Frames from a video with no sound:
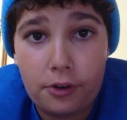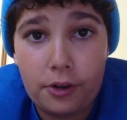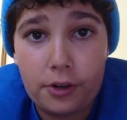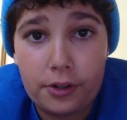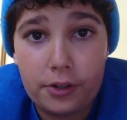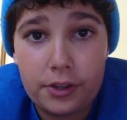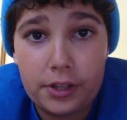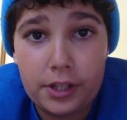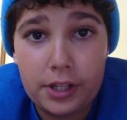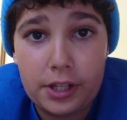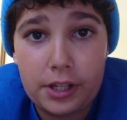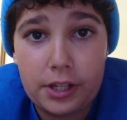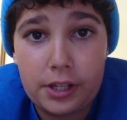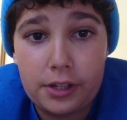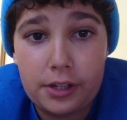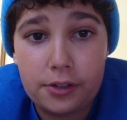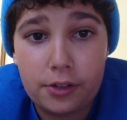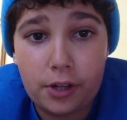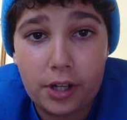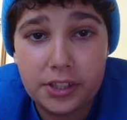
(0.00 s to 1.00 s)
the
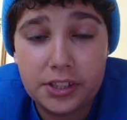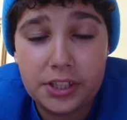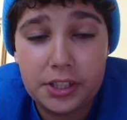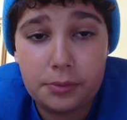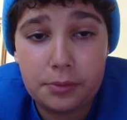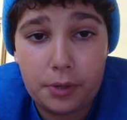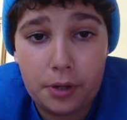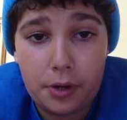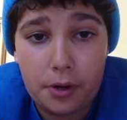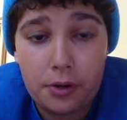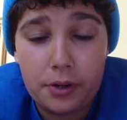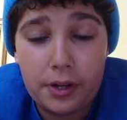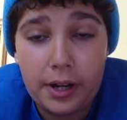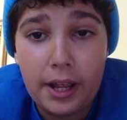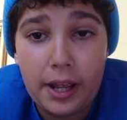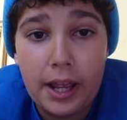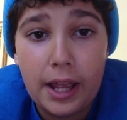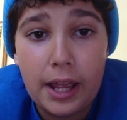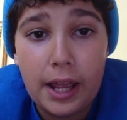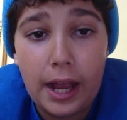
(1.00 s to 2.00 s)
Crossy Road,
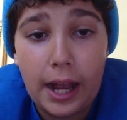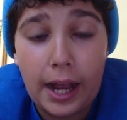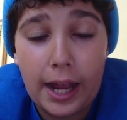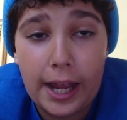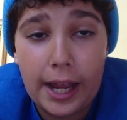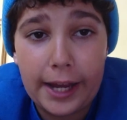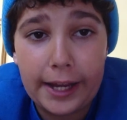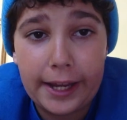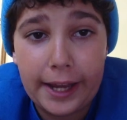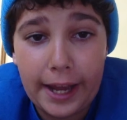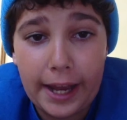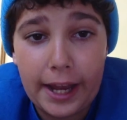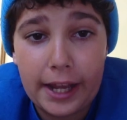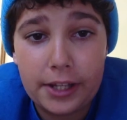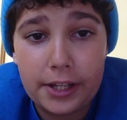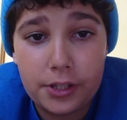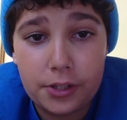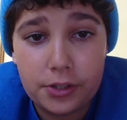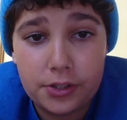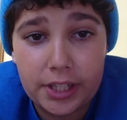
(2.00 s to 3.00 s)
I can't
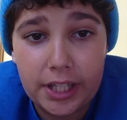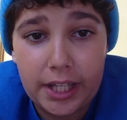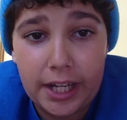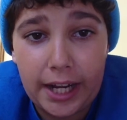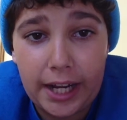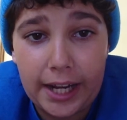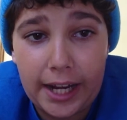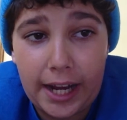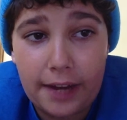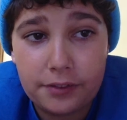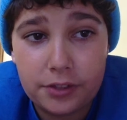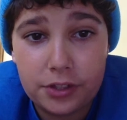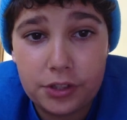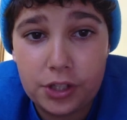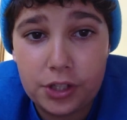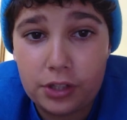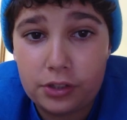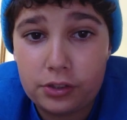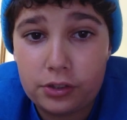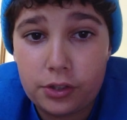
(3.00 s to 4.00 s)
use it. I have to
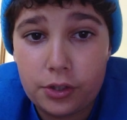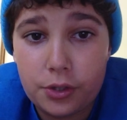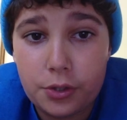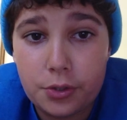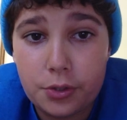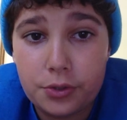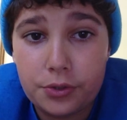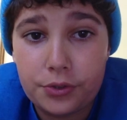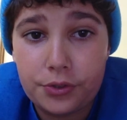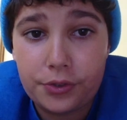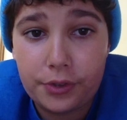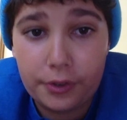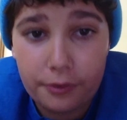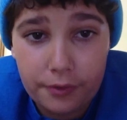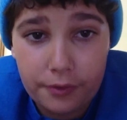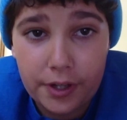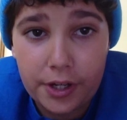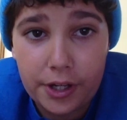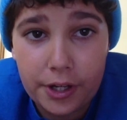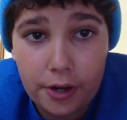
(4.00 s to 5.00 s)
just use the
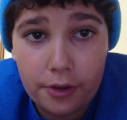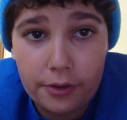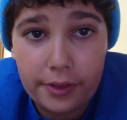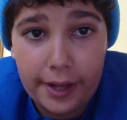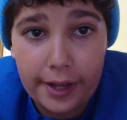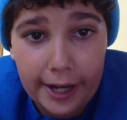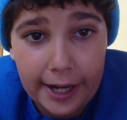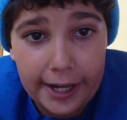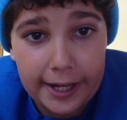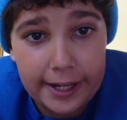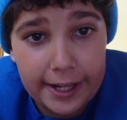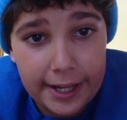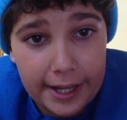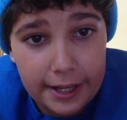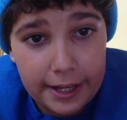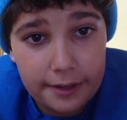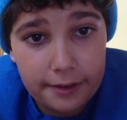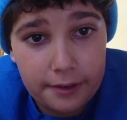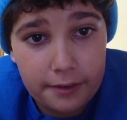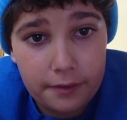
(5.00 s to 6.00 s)
video that I
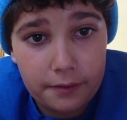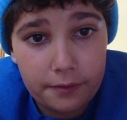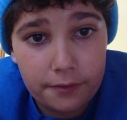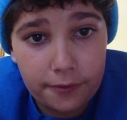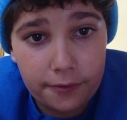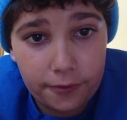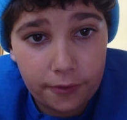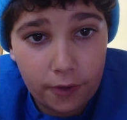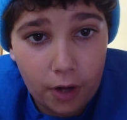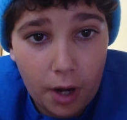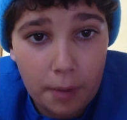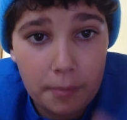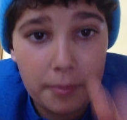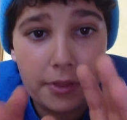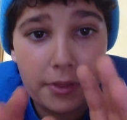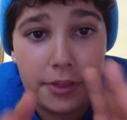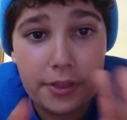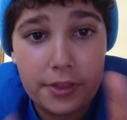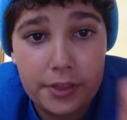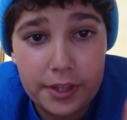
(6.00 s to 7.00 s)
get
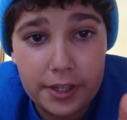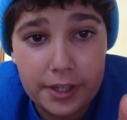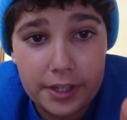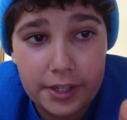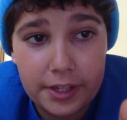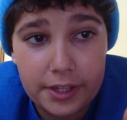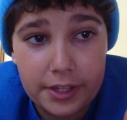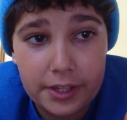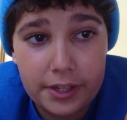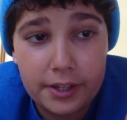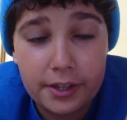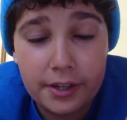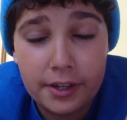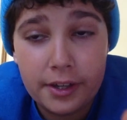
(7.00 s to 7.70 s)
from the